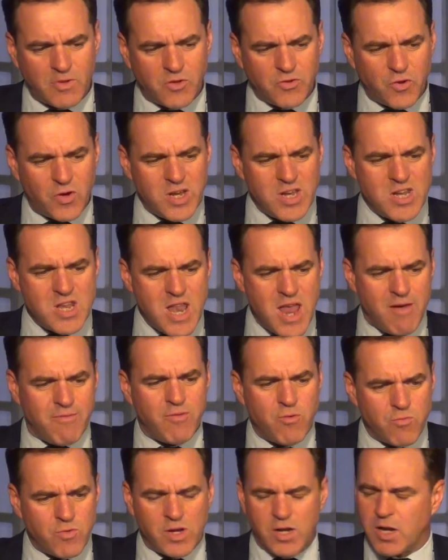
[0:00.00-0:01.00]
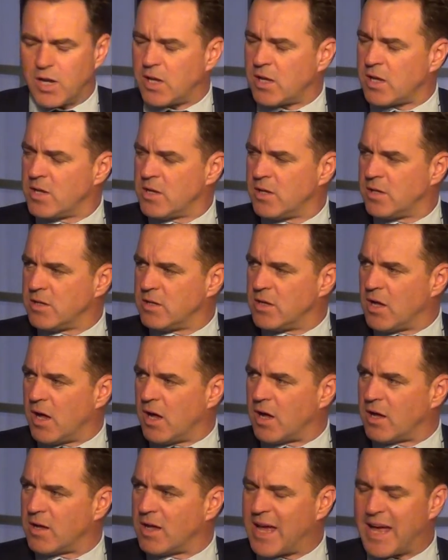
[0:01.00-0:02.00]
So he'd never really
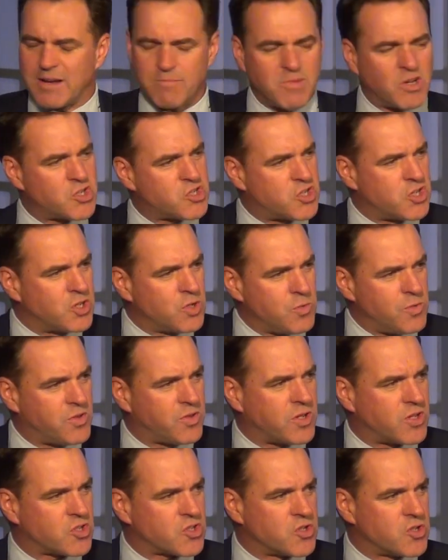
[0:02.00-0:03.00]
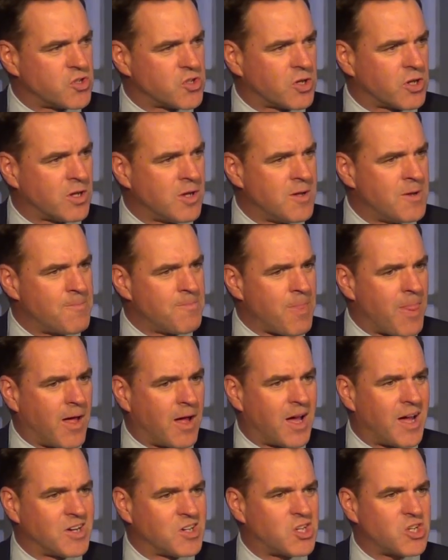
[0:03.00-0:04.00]
uh, had much to do with Kissinger,
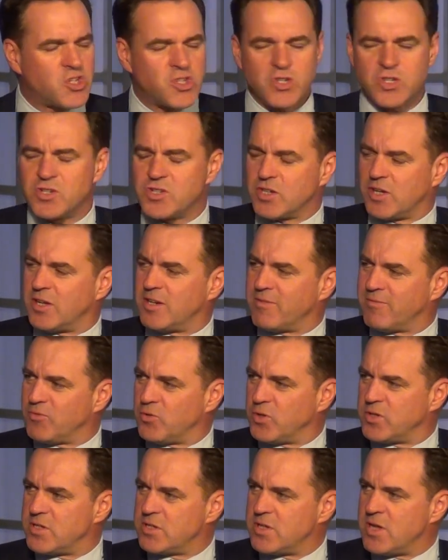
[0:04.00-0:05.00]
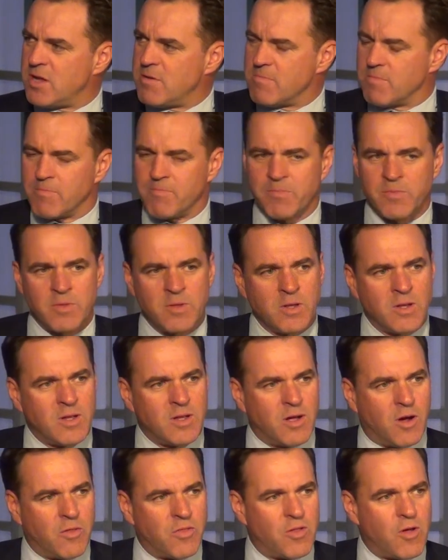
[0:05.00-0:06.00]
uh, and Kissinger had avoided him.
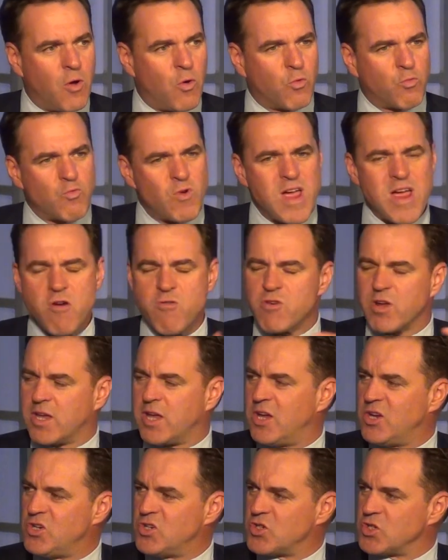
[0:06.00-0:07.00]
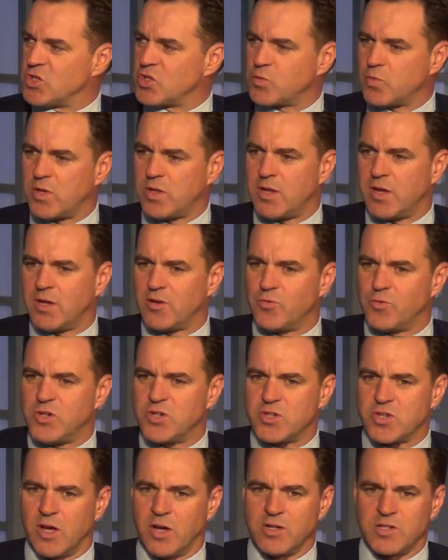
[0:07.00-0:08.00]
On the rare occasions when they had
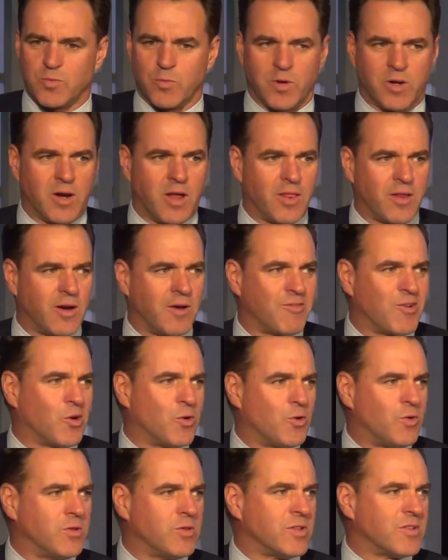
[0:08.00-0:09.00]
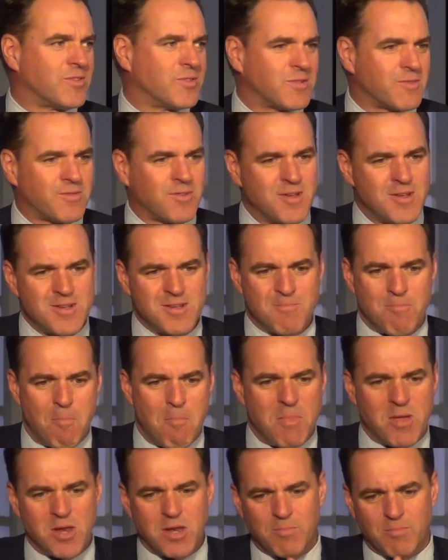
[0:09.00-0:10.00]
reached out to one another, I've got all the sort of
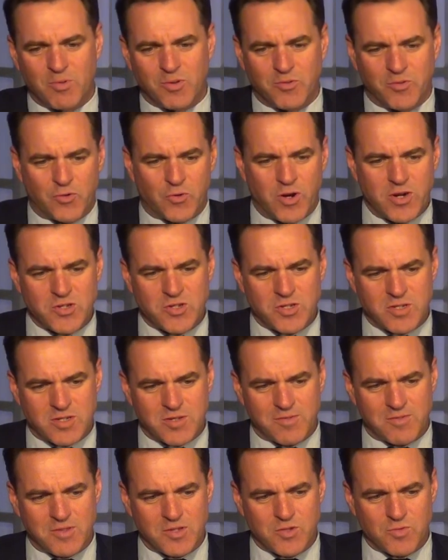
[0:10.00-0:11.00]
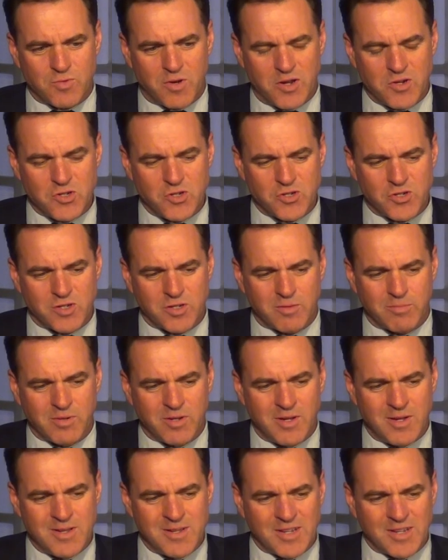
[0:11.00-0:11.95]
minimal traces of this relationship.